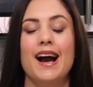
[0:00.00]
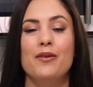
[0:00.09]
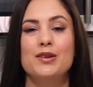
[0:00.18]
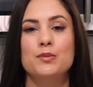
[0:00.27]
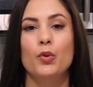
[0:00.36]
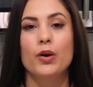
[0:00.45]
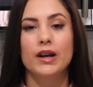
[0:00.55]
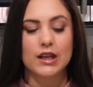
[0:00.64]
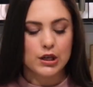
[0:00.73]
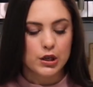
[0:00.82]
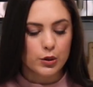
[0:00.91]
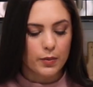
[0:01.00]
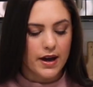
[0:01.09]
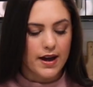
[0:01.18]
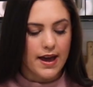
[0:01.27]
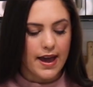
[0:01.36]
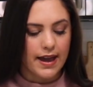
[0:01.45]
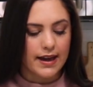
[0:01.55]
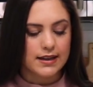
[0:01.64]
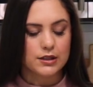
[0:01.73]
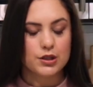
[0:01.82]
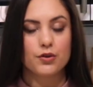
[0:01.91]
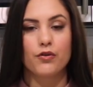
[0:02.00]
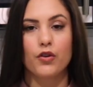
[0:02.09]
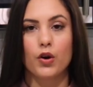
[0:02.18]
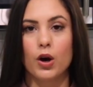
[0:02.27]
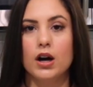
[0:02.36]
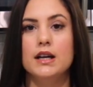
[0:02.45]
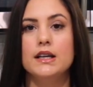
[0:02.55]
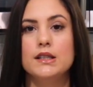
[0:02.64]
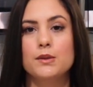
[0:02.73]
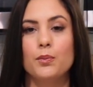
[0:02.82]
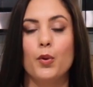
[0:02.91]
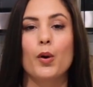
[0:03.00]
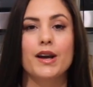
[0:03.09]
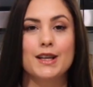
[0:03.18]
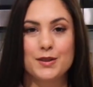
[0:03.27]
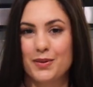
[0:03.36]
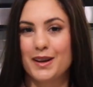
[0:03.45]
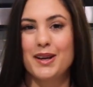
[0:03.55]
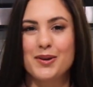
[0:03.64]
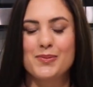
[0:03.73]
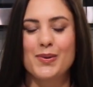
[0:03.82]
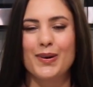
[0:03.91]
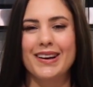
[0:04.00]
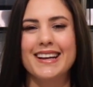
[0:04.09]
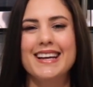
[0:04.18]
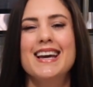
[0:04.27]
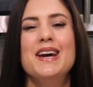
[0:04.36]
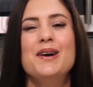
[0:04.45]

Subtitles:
I was born in Cuba, and for us pork is really important.